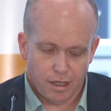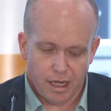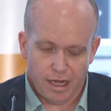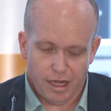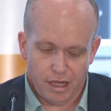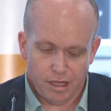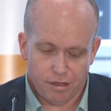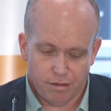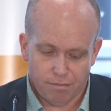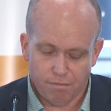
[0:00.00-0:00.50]

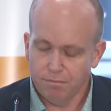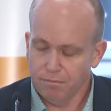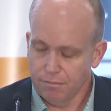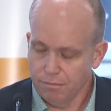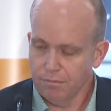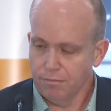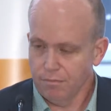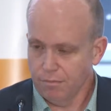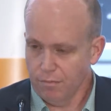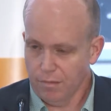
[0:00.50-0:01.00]
As
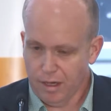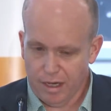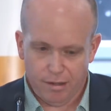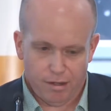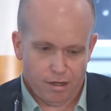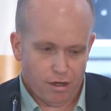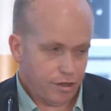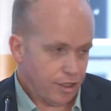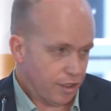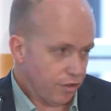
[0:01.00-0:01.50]
uh,
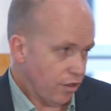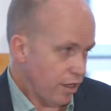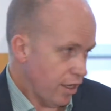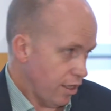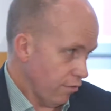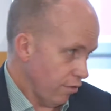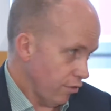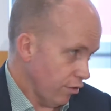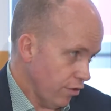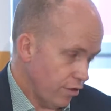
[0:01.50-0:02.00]
I think
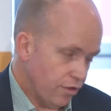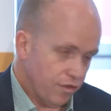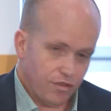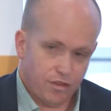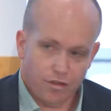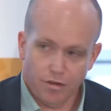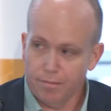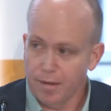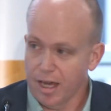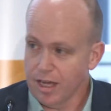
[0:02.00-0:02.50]
Diana alluded
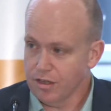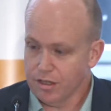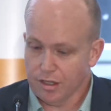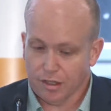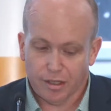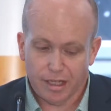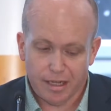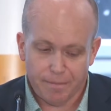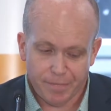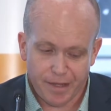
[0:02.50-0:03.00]
to,
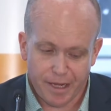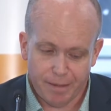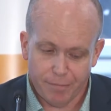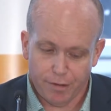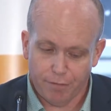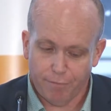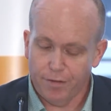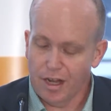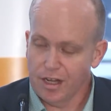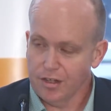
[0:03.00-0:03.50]
basically um,
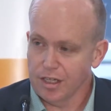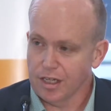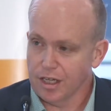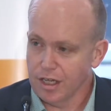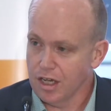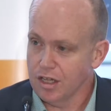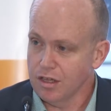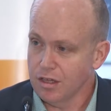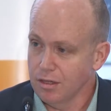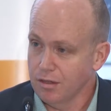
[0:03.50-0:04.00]
the funding
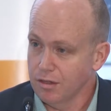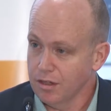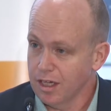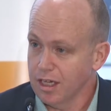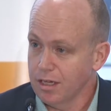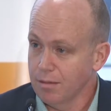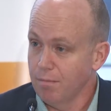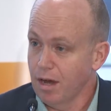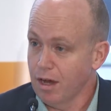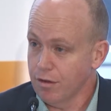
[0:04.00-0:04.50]
is
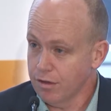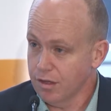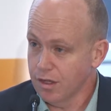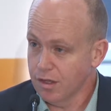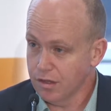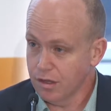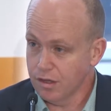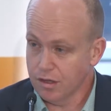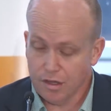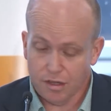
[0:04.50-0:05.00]
indeed in most
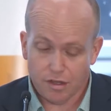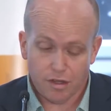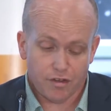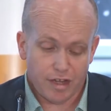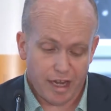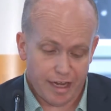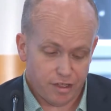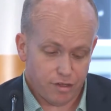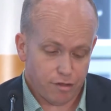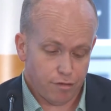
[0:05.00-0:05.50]
instances
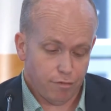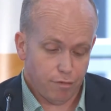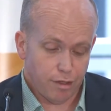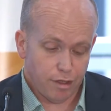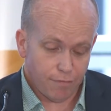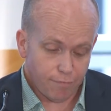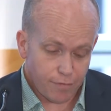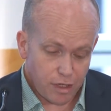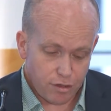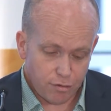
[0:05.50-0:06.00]
attached to
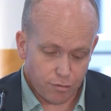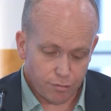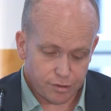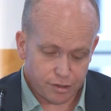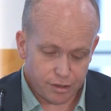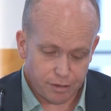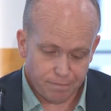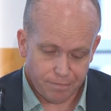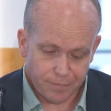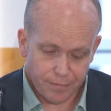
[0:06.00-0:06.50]

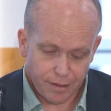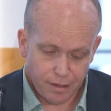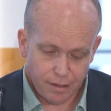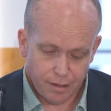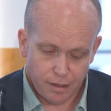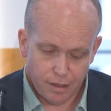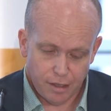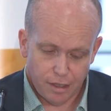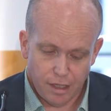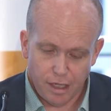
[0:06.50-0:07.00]
individuals.
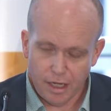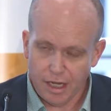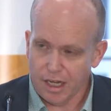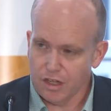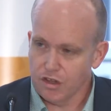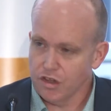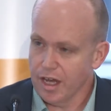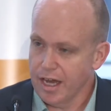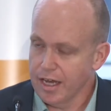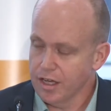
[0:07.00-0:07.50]

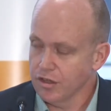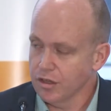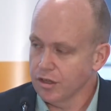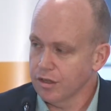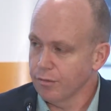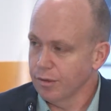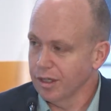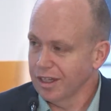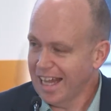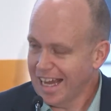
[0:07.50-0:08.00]
It changes
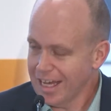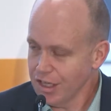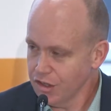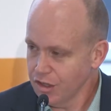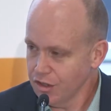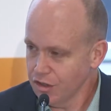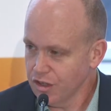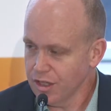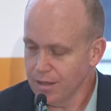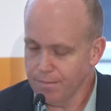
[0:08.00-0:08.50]
the
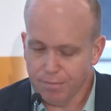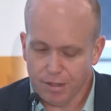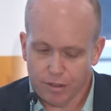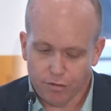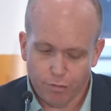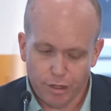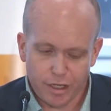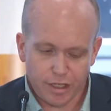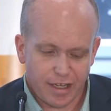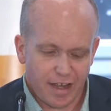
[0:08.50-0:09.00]
relationship
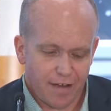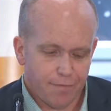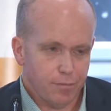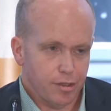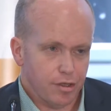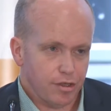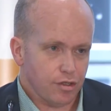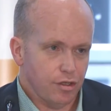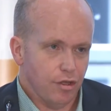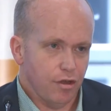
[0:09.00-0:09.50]
between
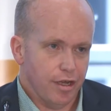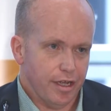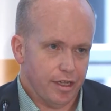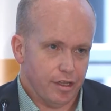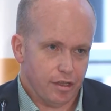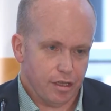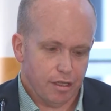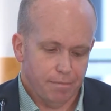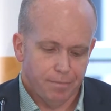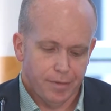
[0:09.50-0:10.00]
governments,
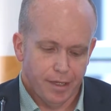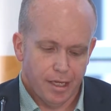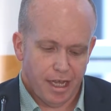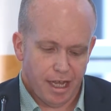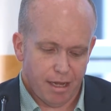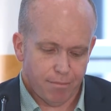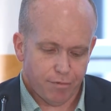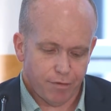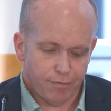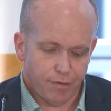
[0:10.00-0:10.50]
clients
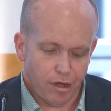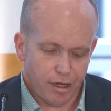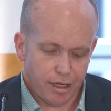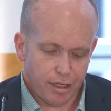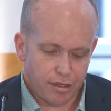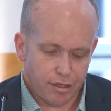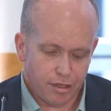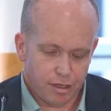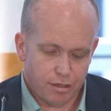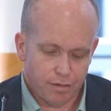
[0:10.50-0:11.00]
and
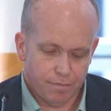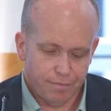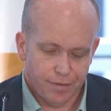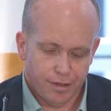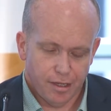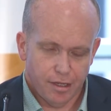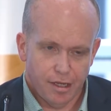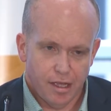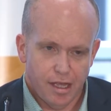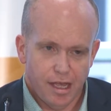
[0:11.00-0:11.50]
providers,
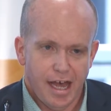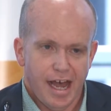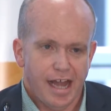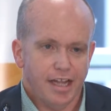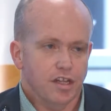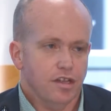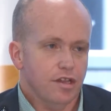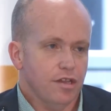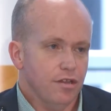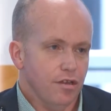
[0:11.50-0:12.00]
and
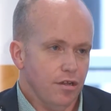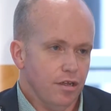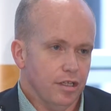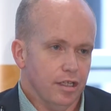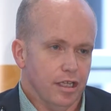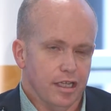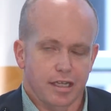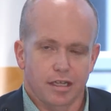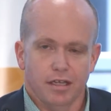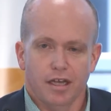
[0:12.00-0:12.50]
it's
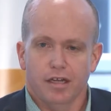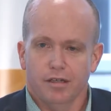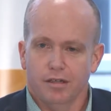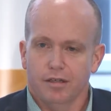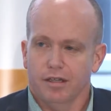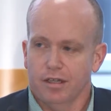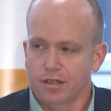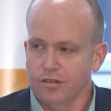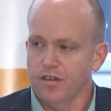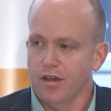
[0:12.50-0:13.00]
certainly,
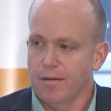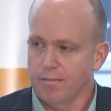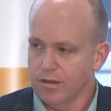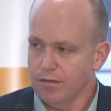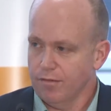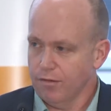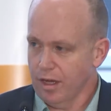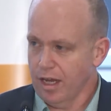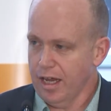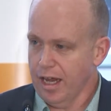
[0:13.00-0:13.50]
in terms
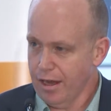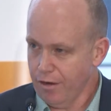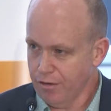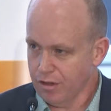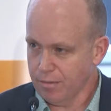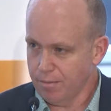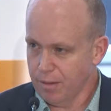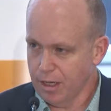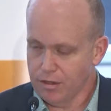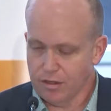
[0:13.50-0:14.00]
of how
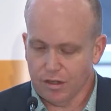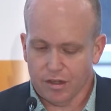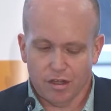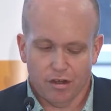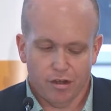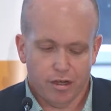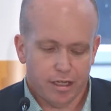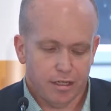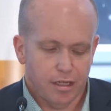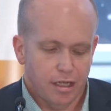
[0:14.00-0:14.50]
it's been
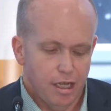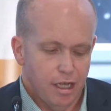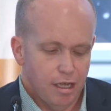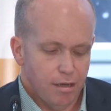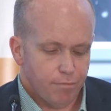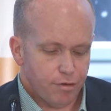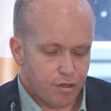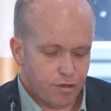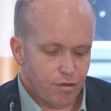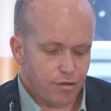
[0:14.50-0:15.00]
designed,
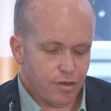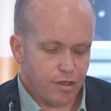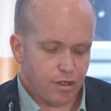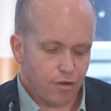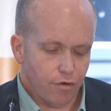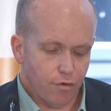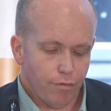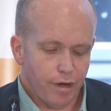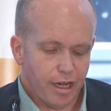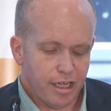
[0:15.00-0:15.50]
producing
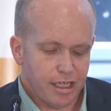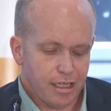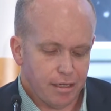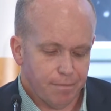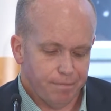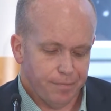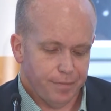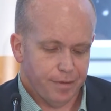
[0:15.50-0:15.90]
already